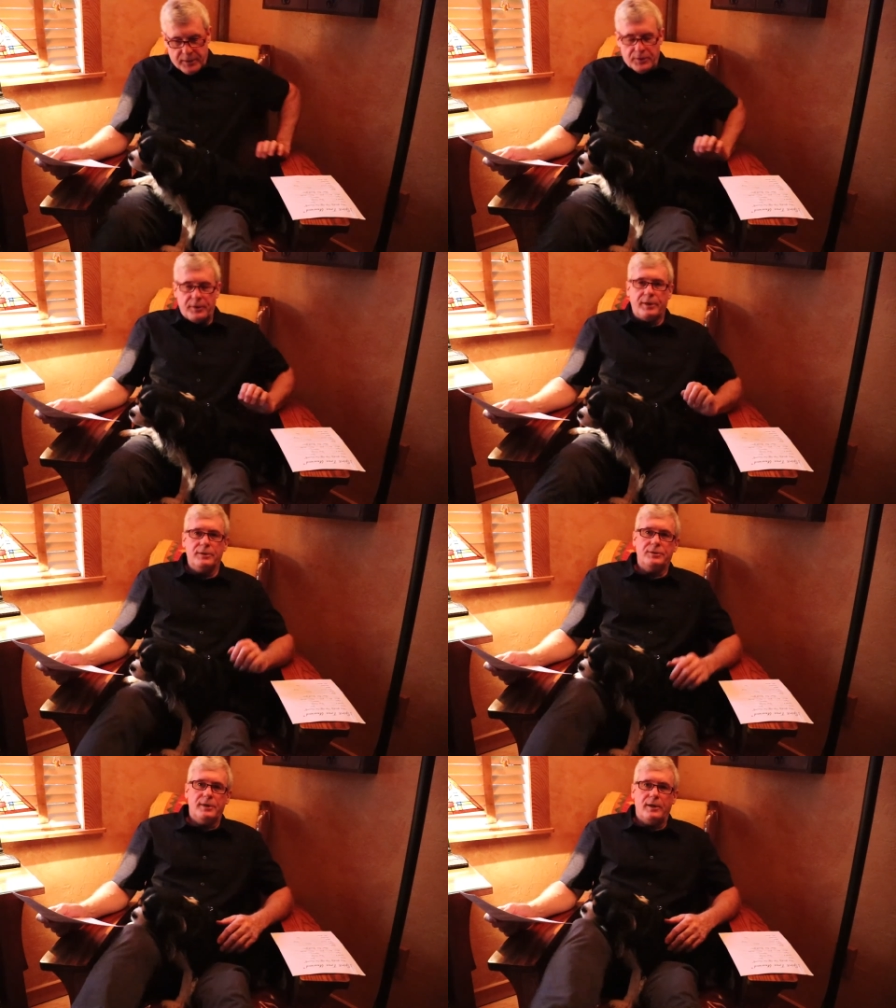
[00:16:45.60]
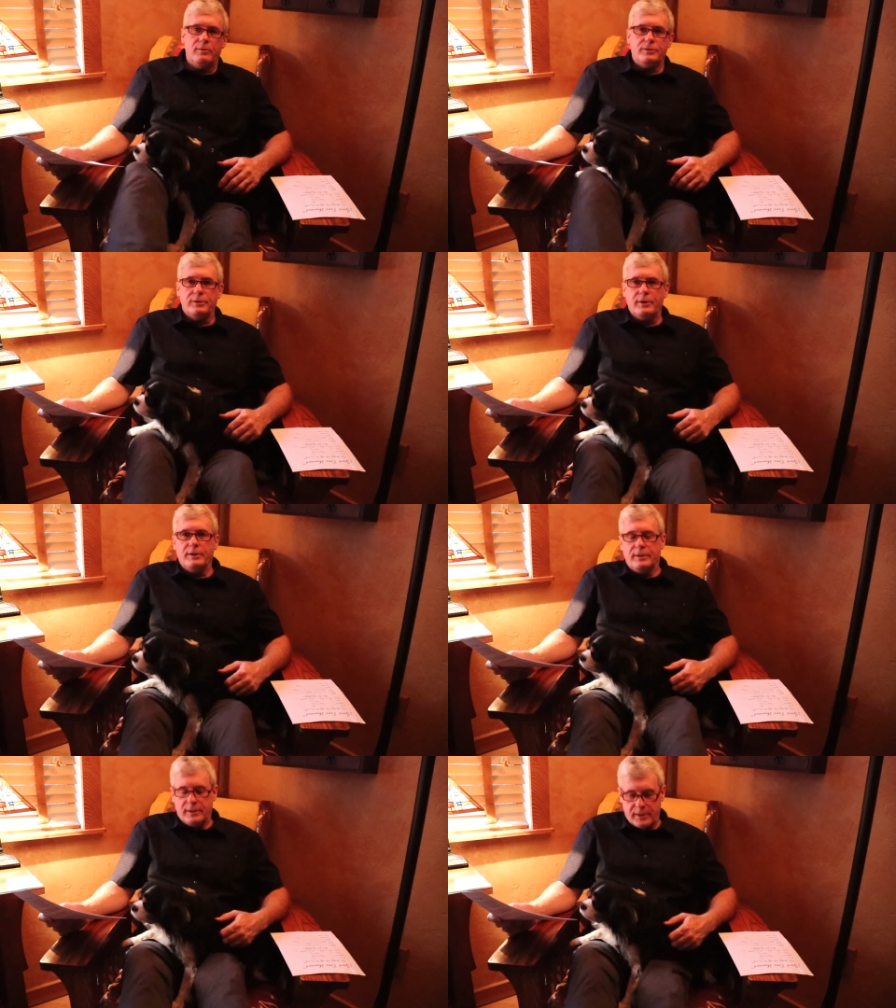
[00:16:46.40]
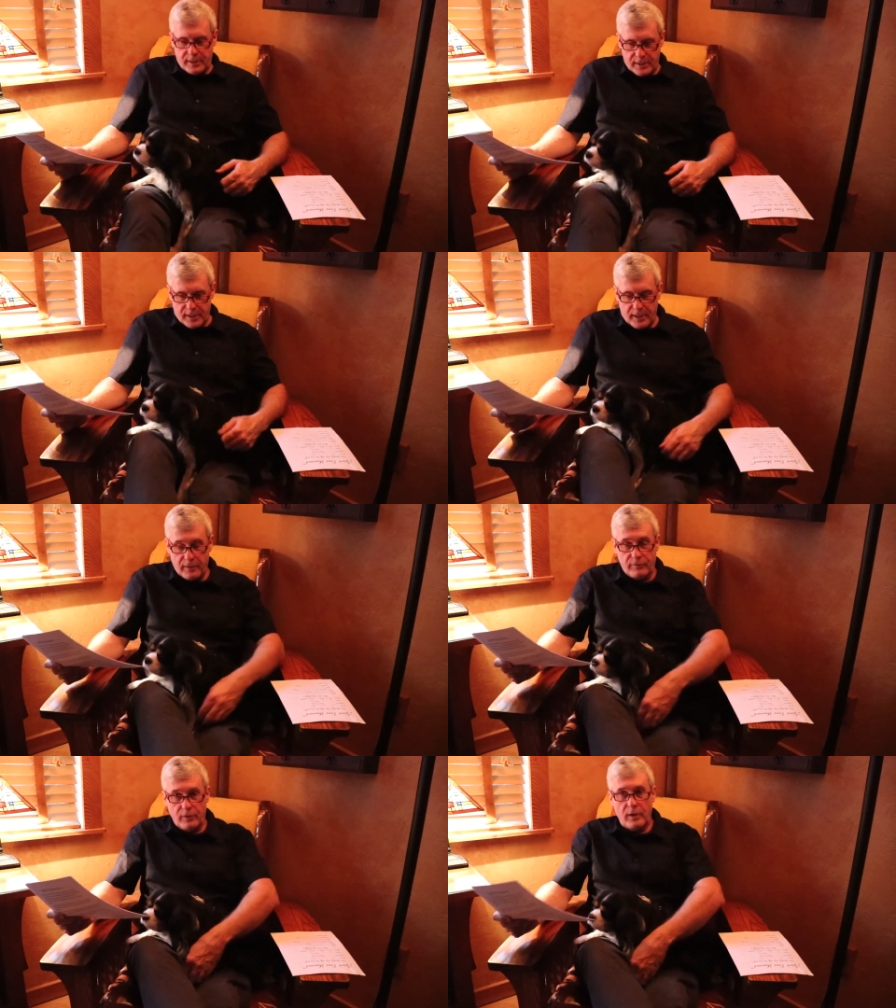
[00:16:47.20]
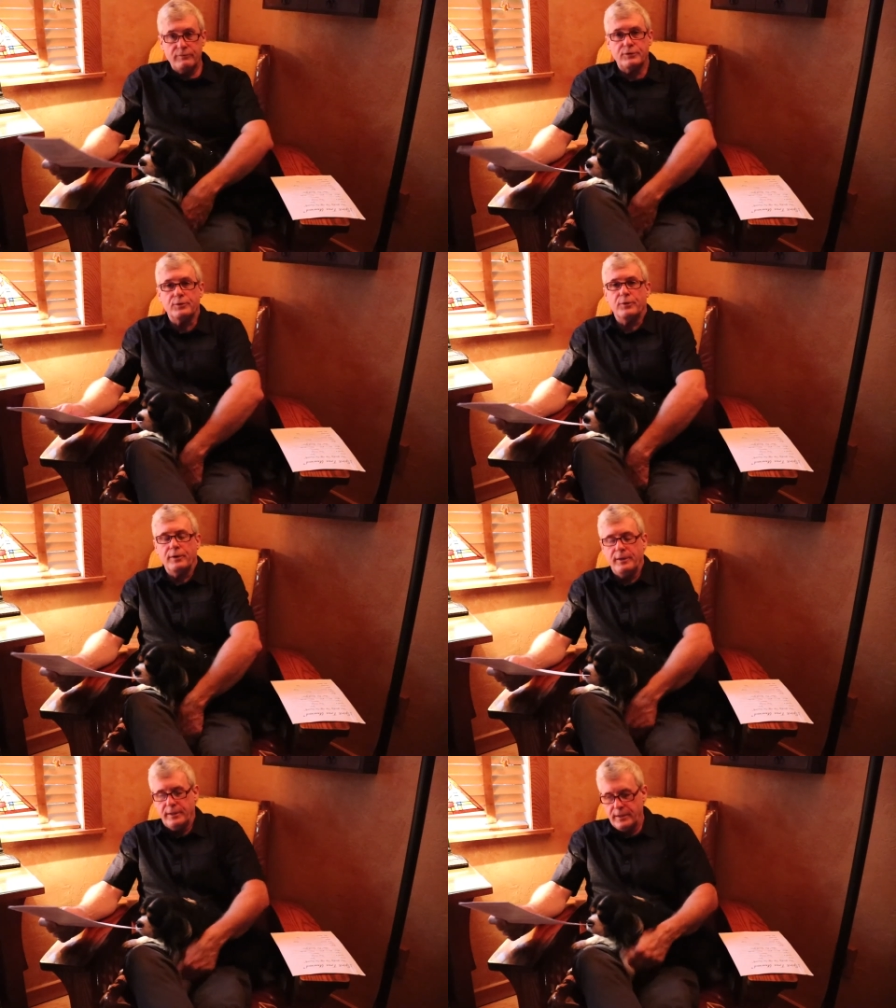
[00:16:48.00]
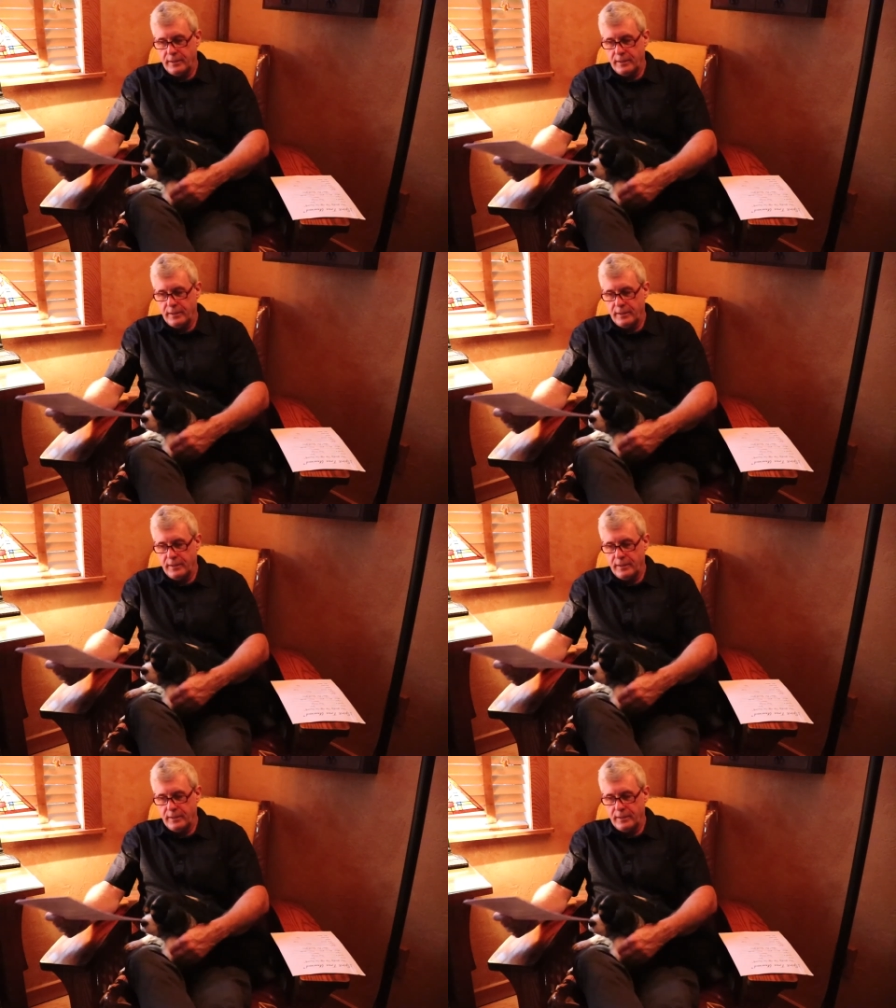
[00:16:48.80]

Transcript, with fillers: And like I said, I was going to have a love story.